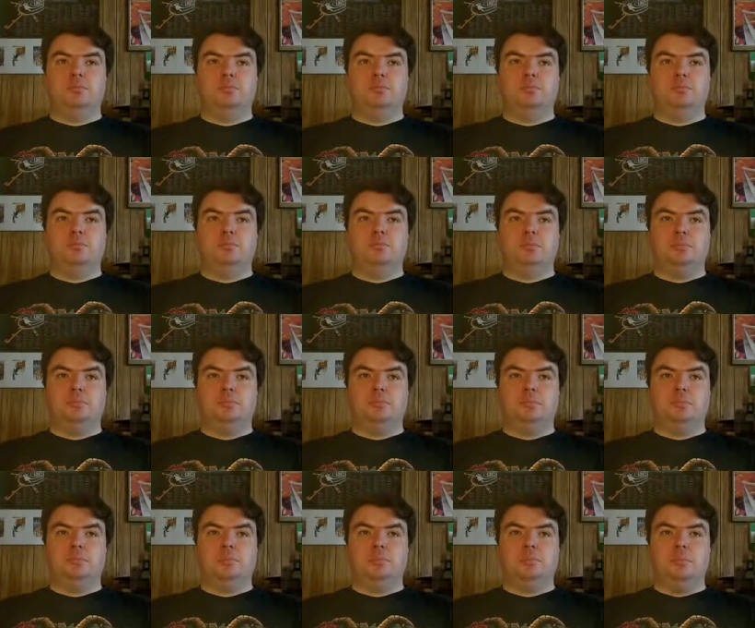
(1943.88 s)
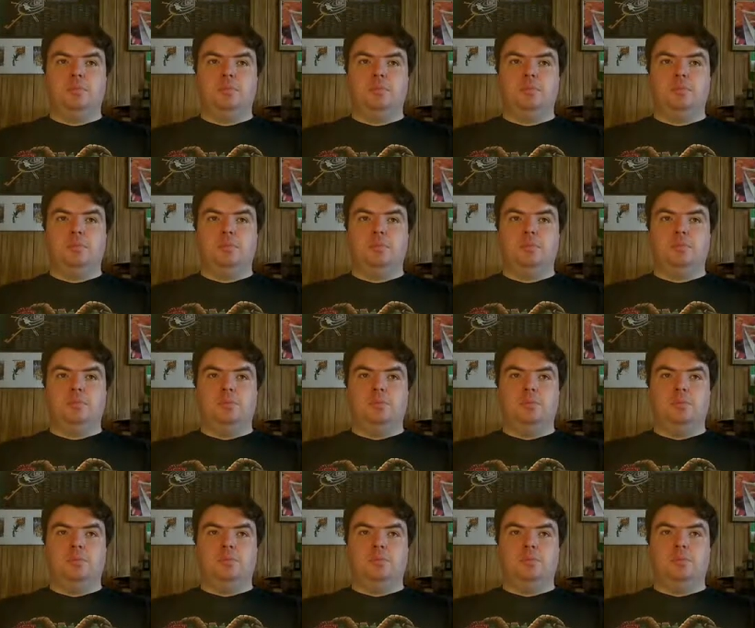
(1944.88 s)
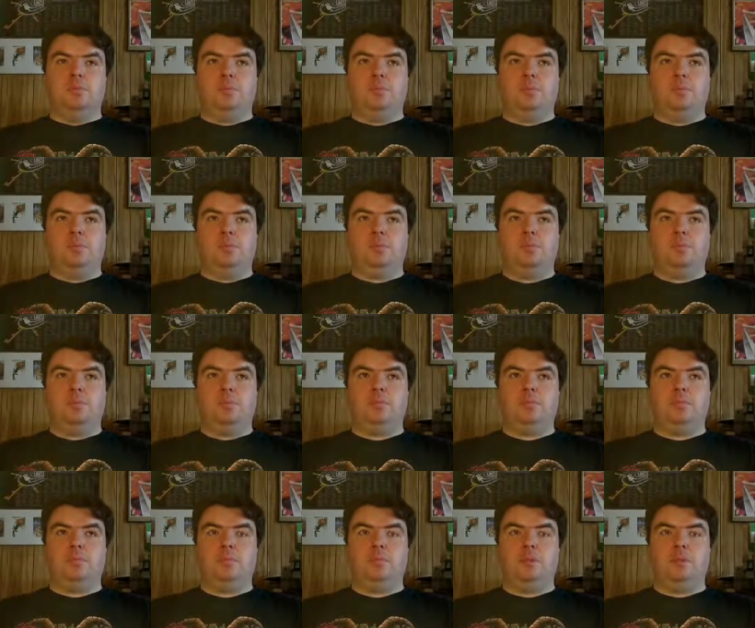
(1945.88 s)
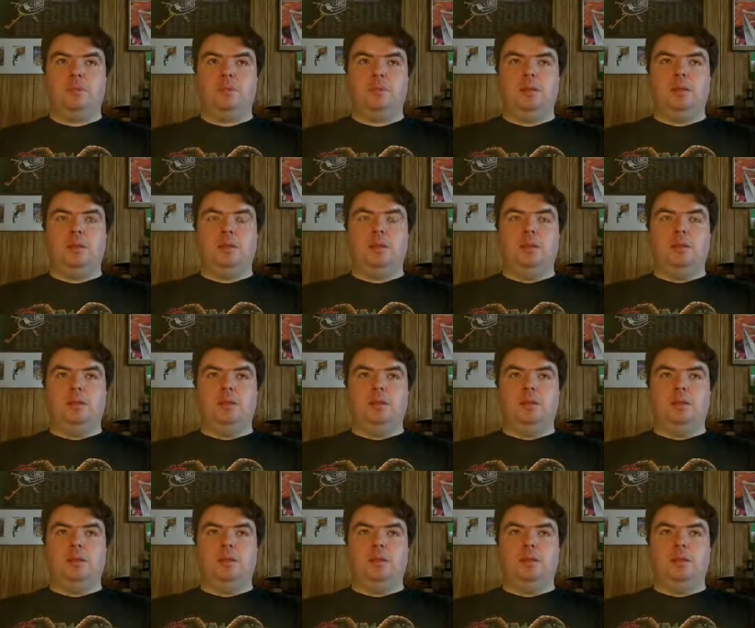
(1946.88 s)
(silence)